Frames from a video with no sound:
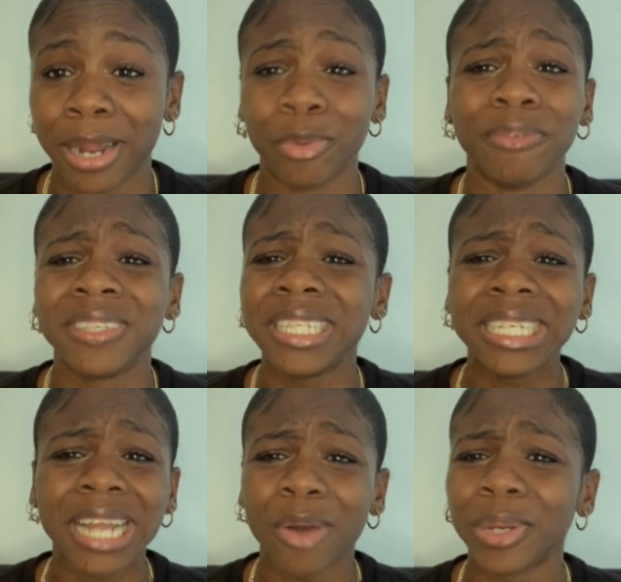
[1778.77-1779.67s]
And we've
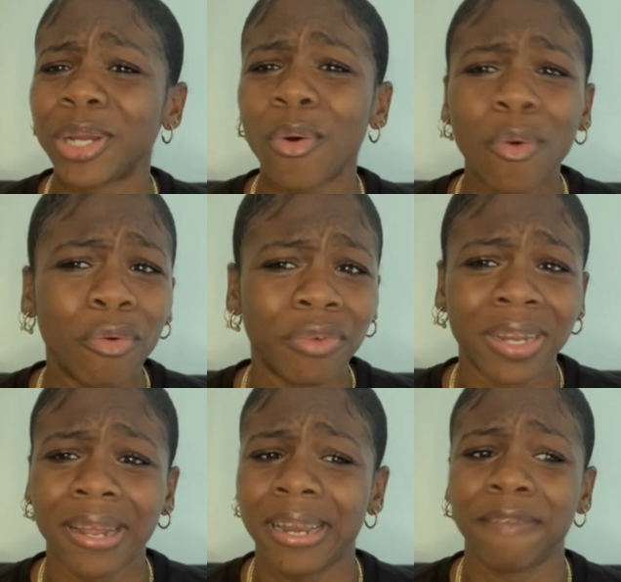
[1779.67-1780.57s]
seen that with COVID
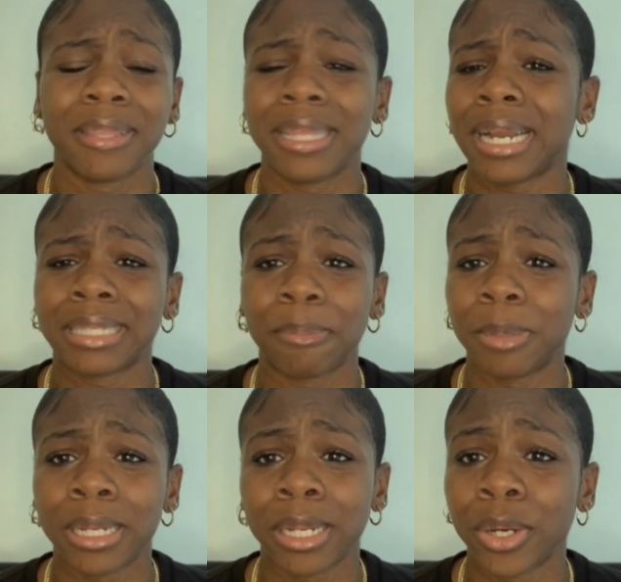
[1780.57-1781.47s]
and everything that's
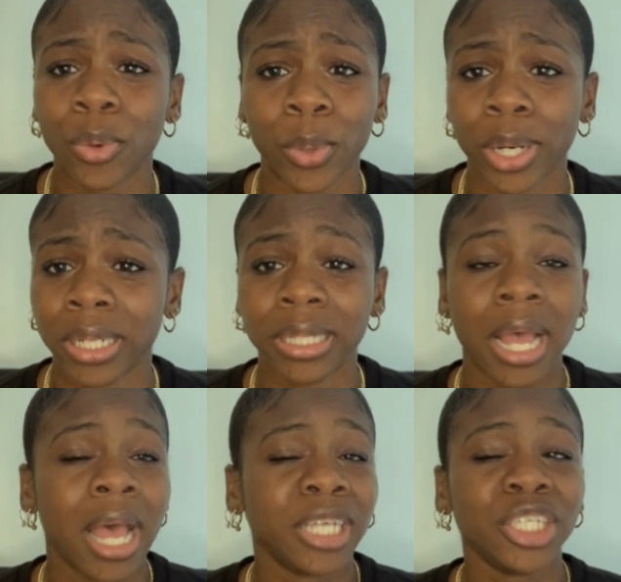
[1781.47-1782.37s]
happening in the world.
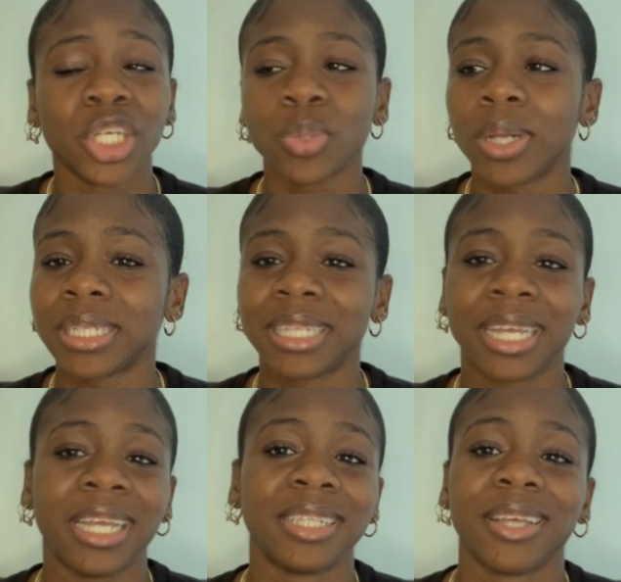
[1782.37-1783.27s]
You just want to
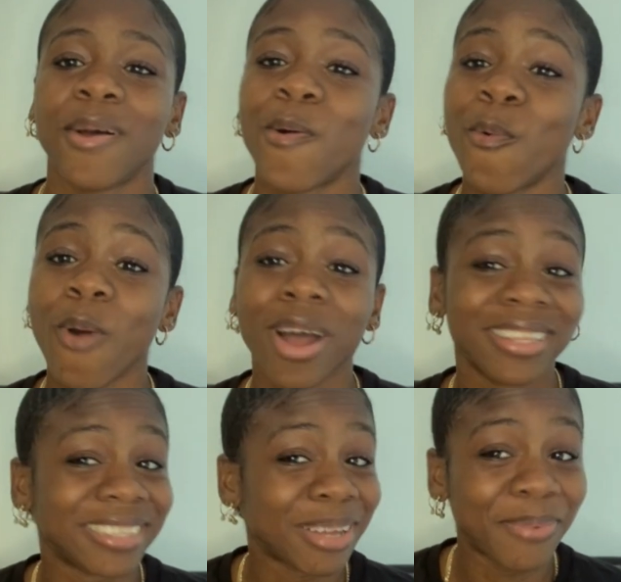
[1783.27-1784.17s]
take it one
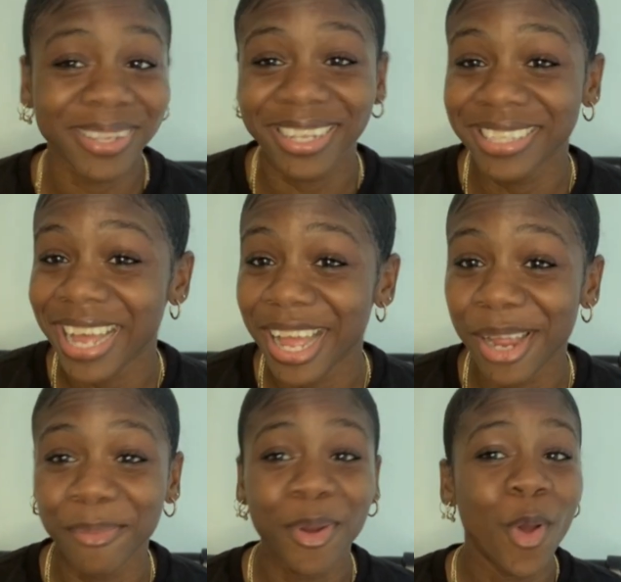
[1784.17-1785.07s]
step at a
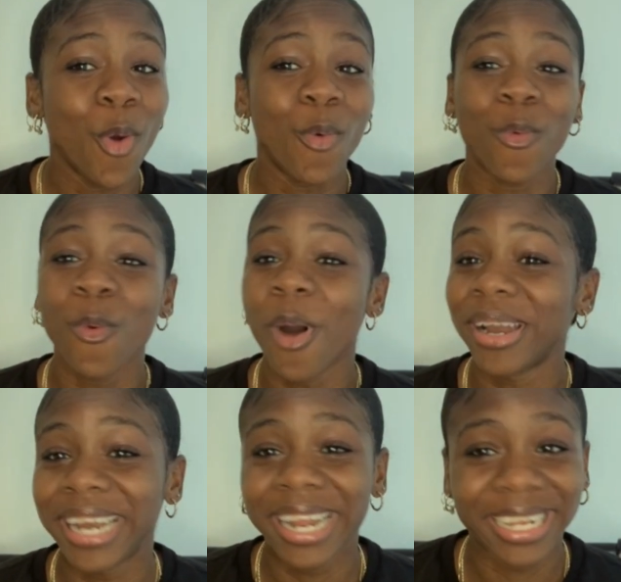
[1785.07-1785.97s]
time,
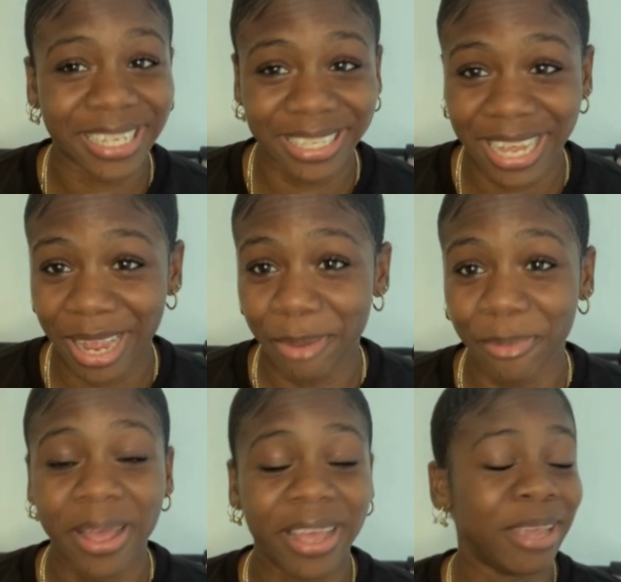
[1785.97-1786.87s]
one day at a time.
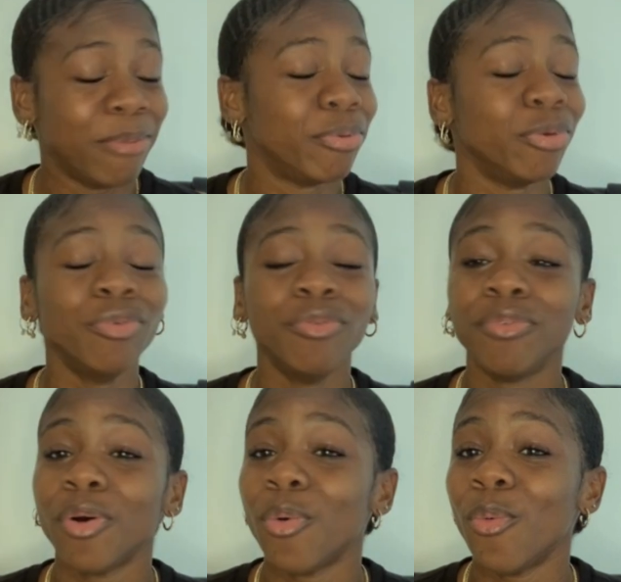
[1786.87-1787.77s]
Improve
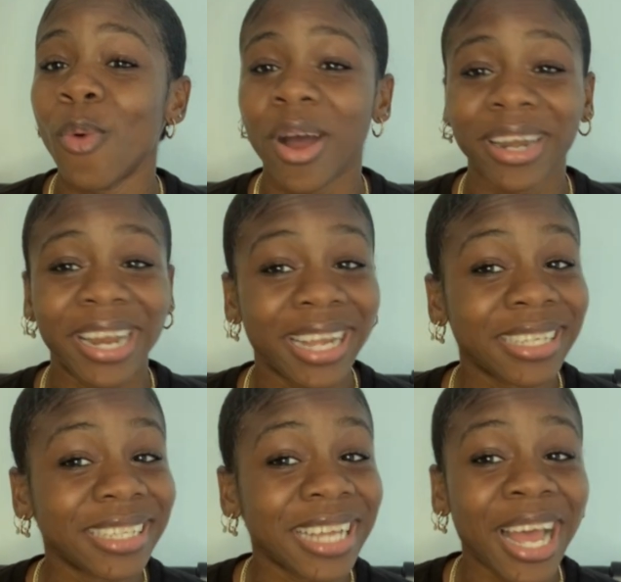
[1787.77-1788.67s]
one day at
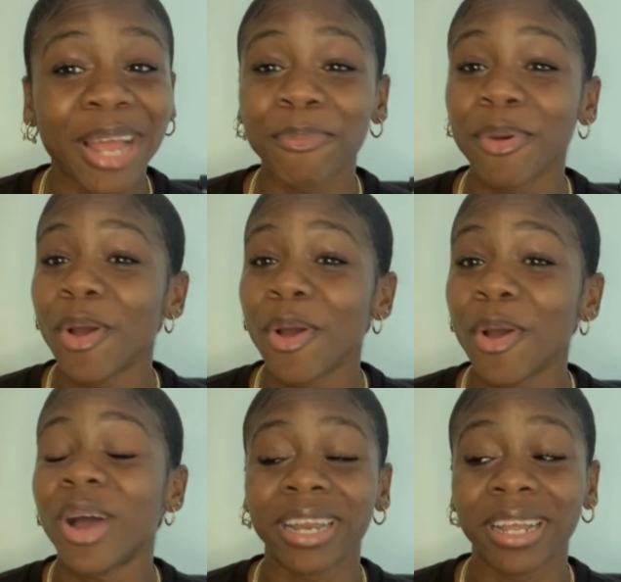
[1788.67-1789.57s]
a time,
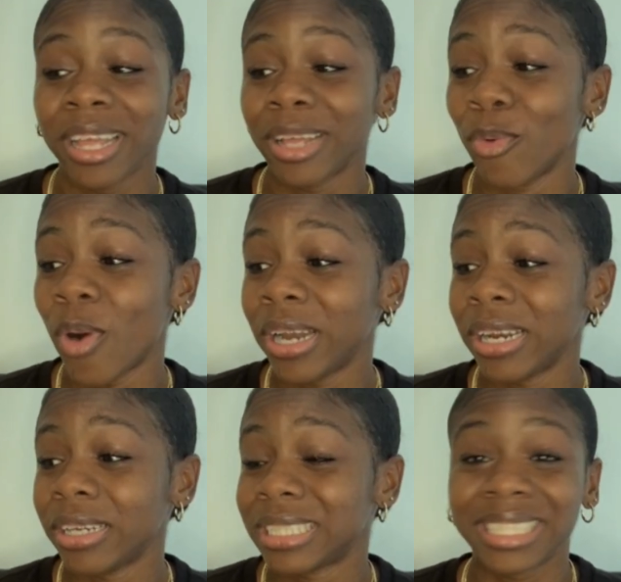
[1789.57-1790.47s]
one
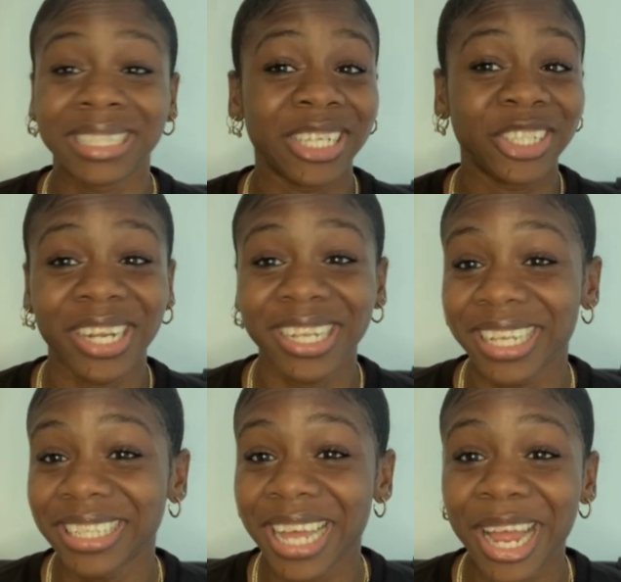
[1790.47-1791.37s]
one session at
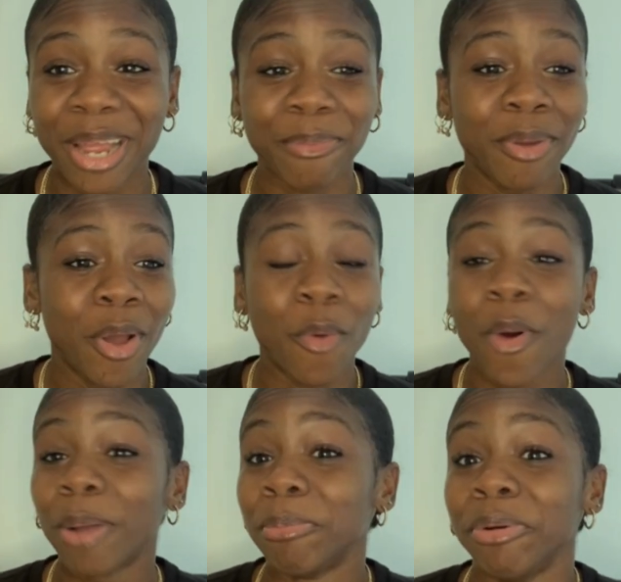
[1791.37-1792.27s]
a time,
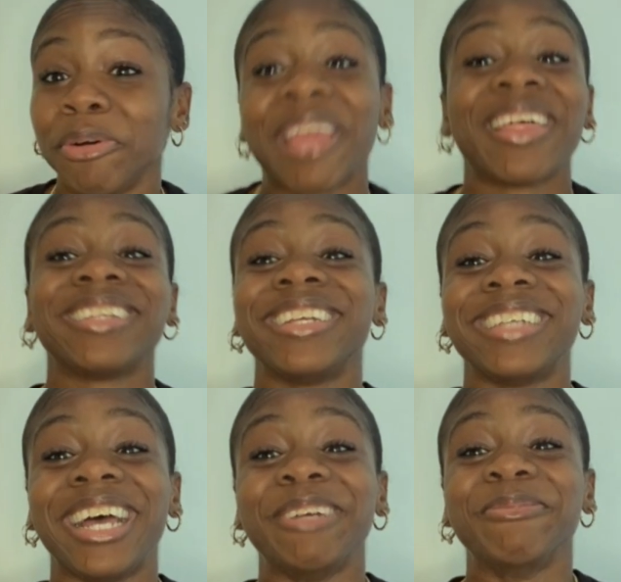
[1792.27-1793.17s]
one breath at a
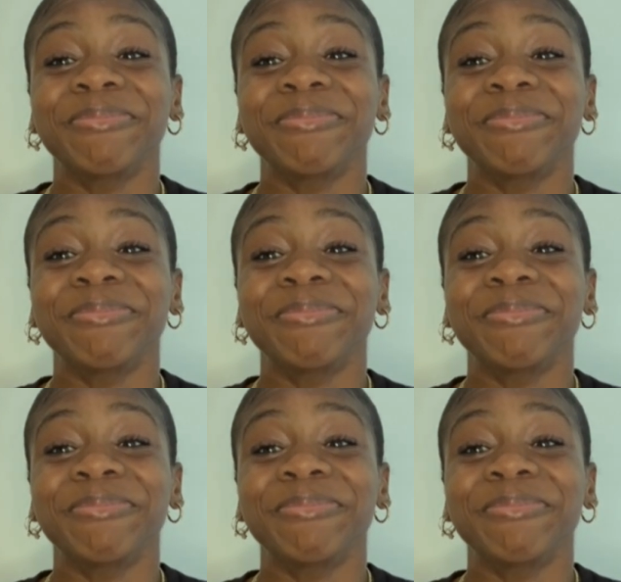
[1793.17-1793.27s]
time.